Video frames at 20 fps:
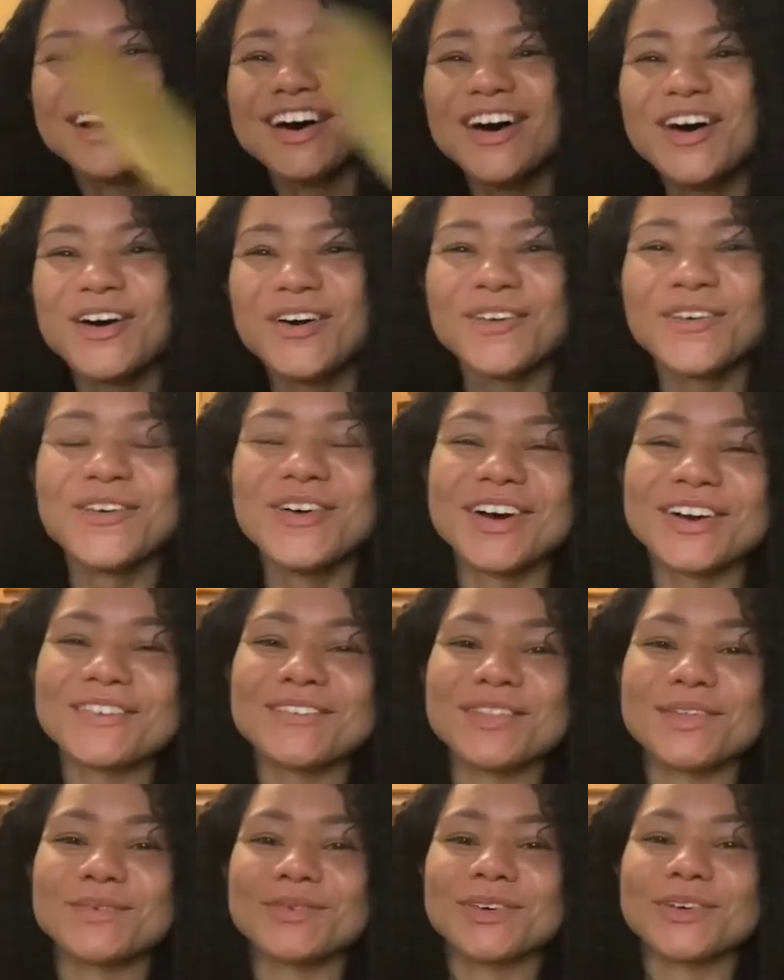one of
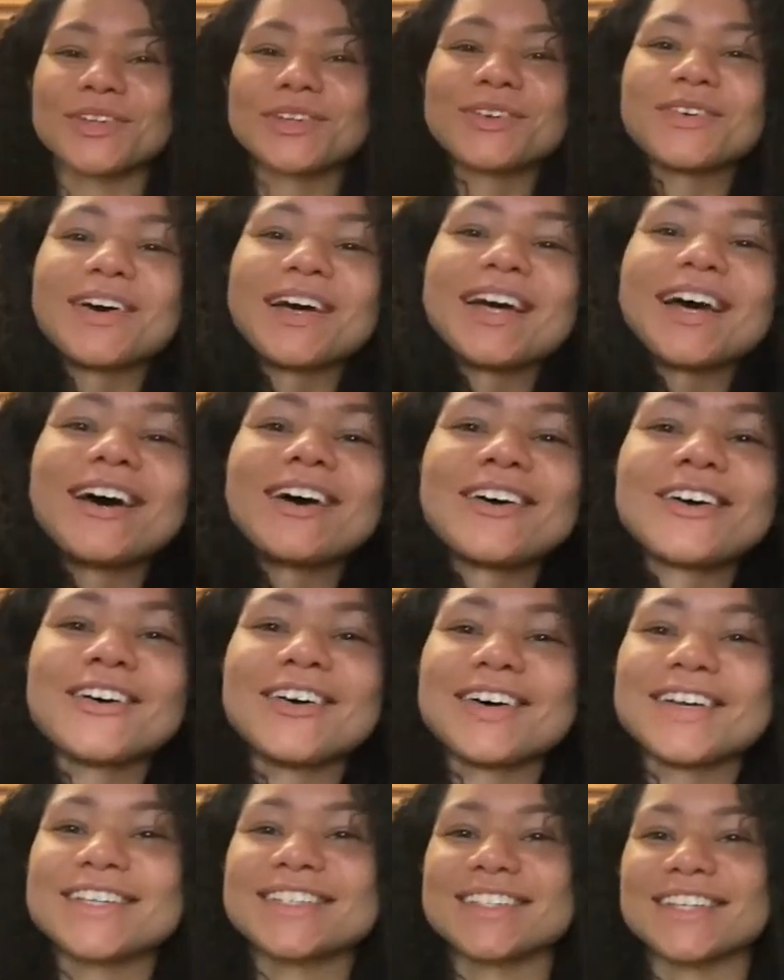them rolled away. I'll go
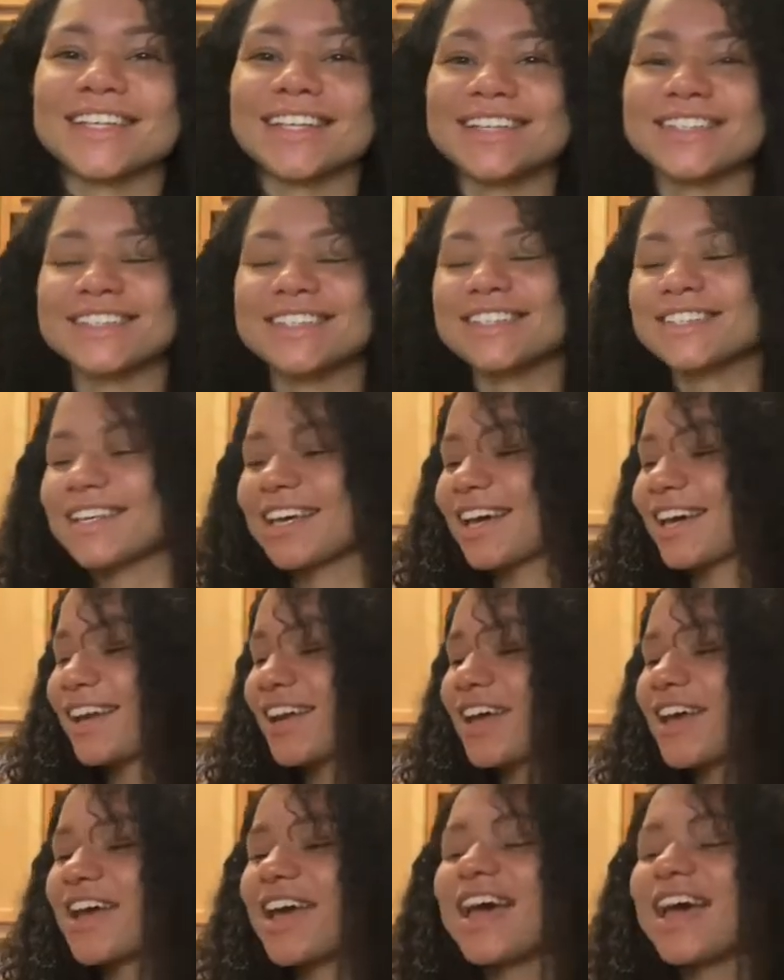ahead and set that to the side.